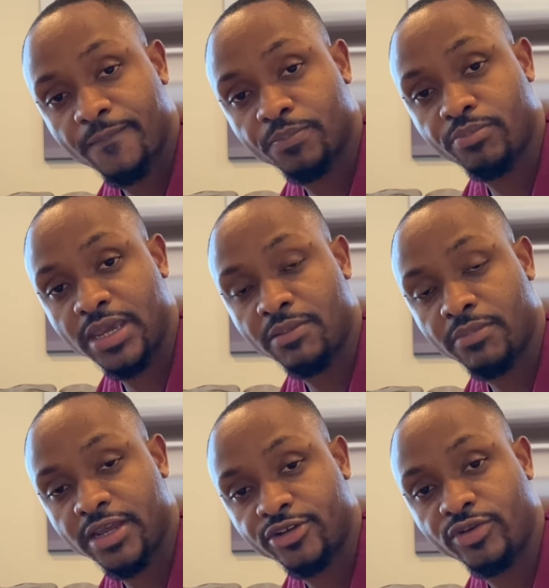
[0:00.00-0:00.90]
being
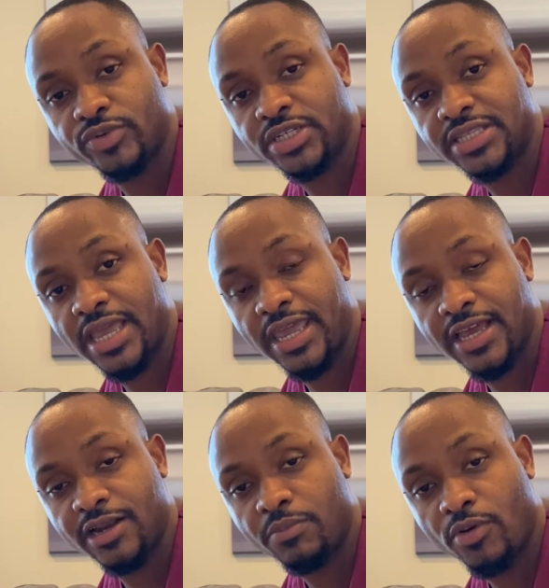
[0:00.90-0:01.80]
measured, which is the
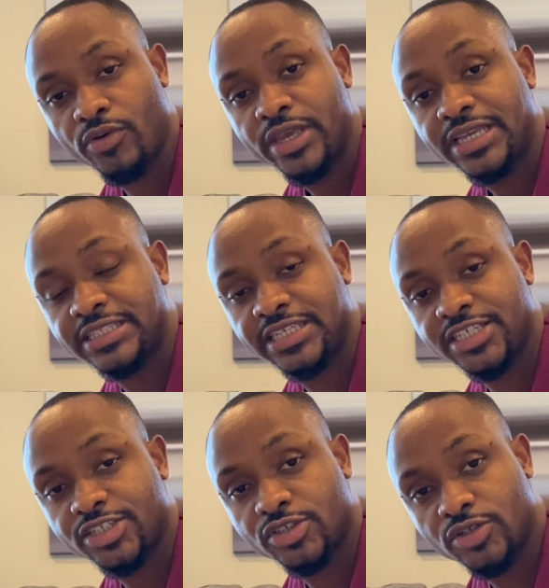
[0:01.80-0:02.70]
elbow,
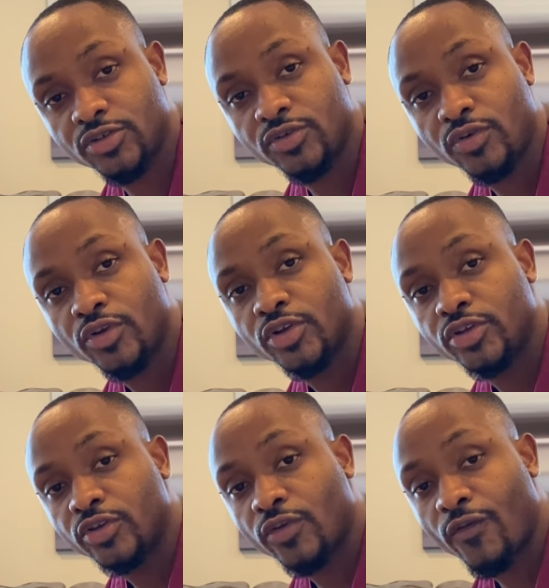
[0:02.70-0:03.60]
distal
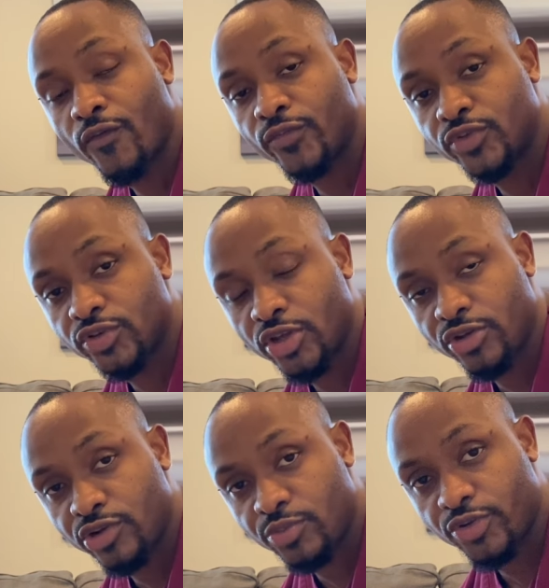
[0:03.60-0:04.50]
to
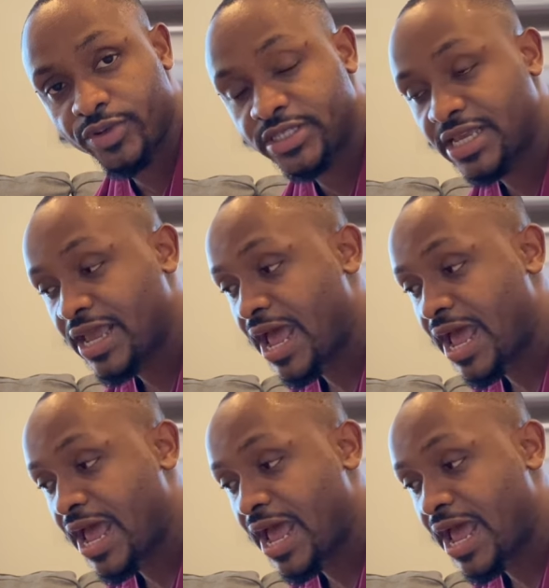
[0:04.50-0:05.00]
the humerus.